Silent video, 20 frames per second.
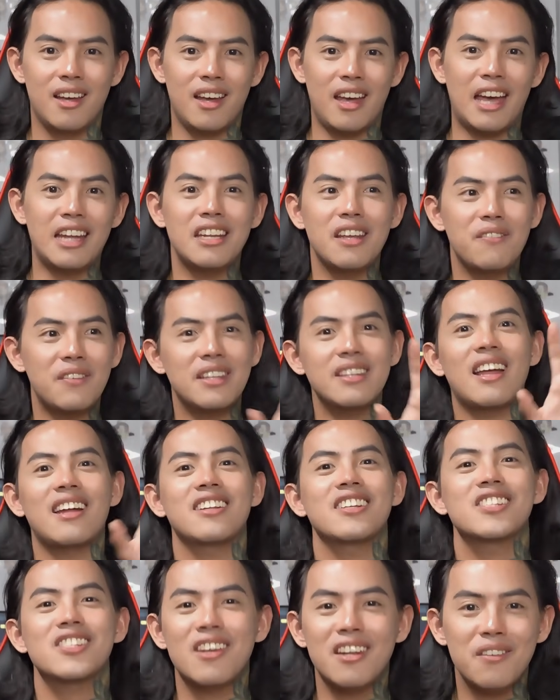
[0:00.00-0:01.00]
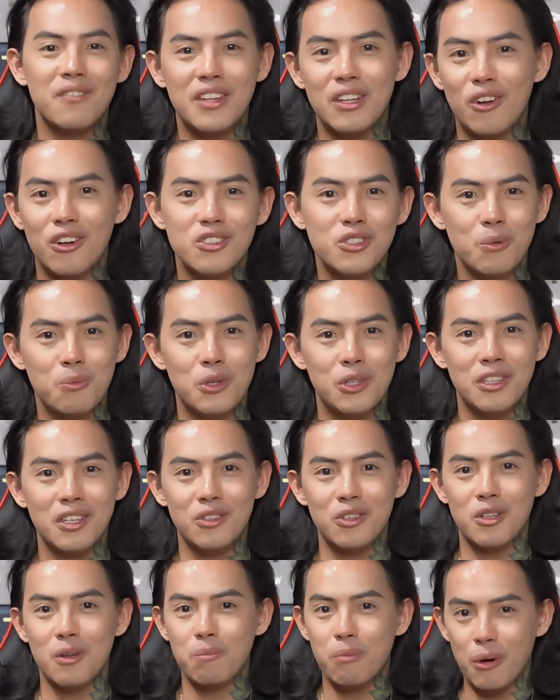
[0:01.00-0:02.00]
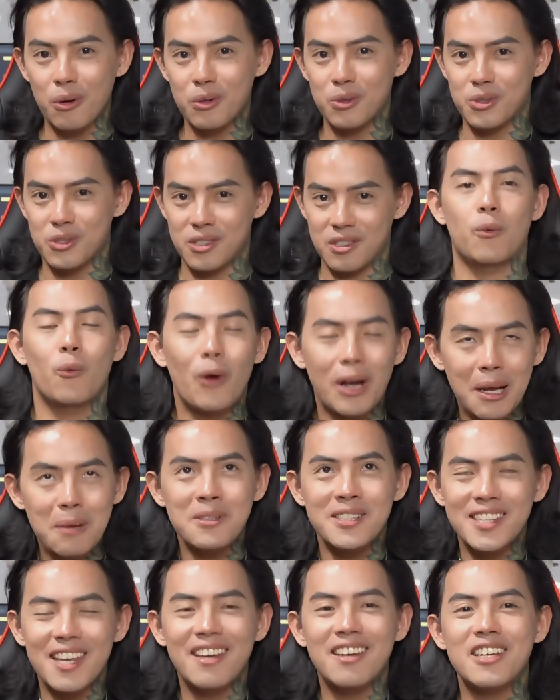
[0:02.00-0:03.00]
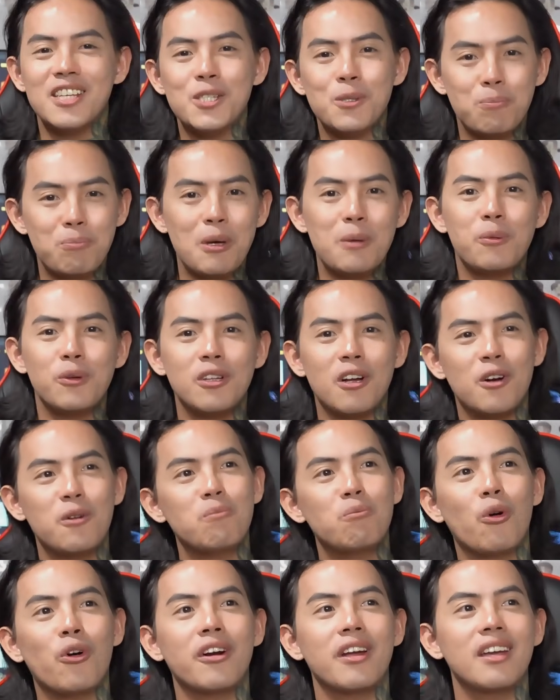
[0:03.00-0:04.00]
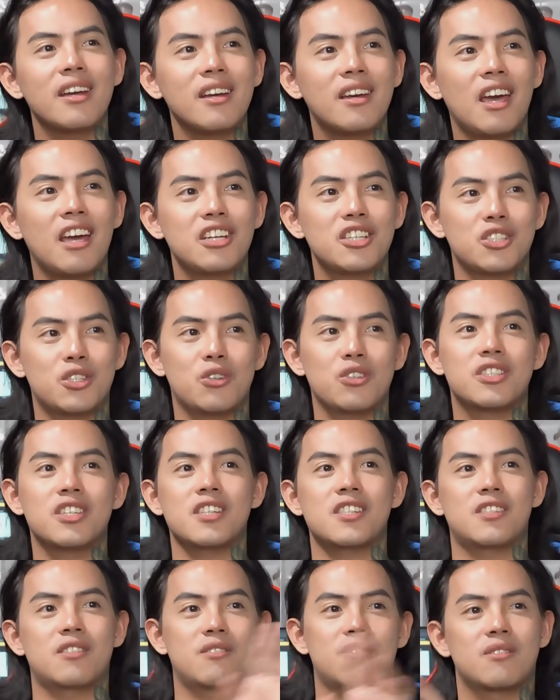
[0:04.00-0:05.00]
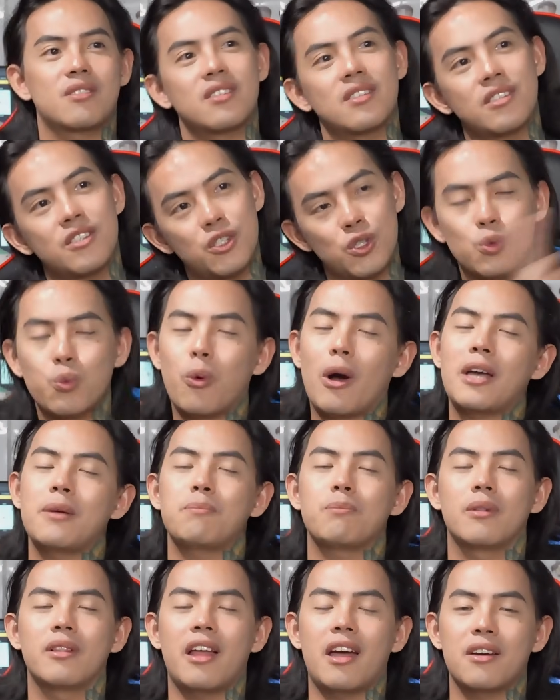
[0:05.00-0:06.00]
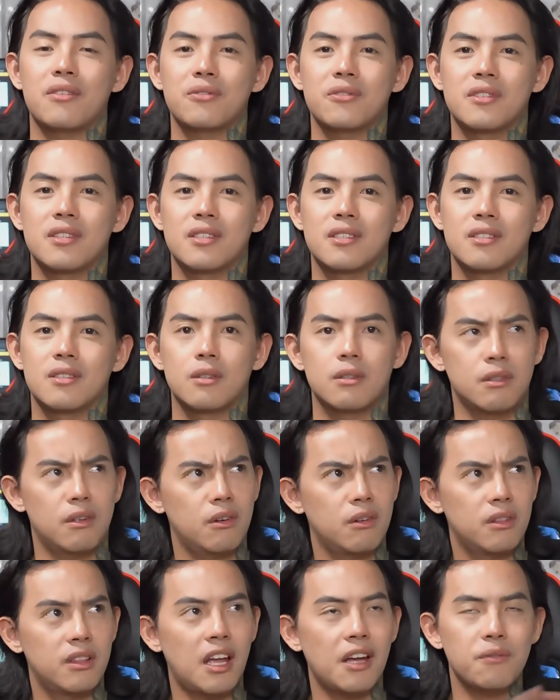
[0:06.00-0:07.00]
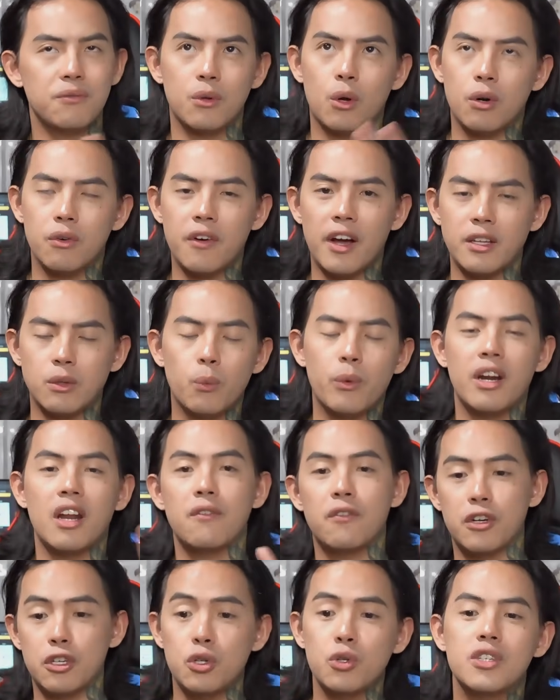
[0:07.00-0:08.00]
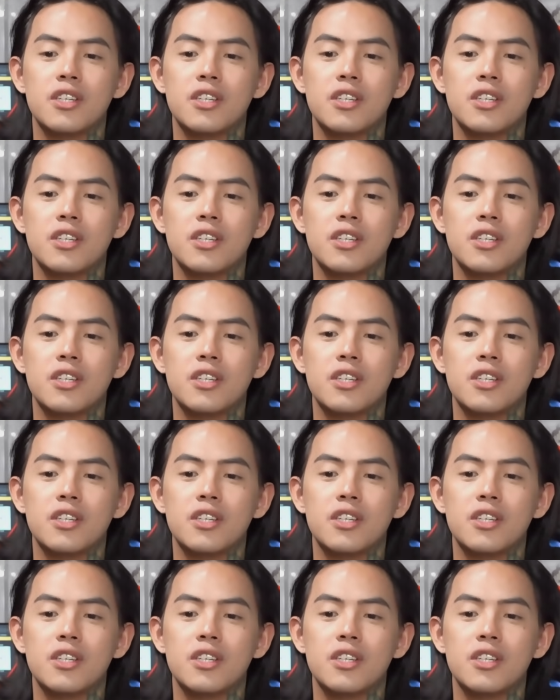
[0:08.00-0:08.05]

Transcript: And even that, it's not even contributing to the post. What I'm saying is people are more engaged to just swipe left or right, whatever. You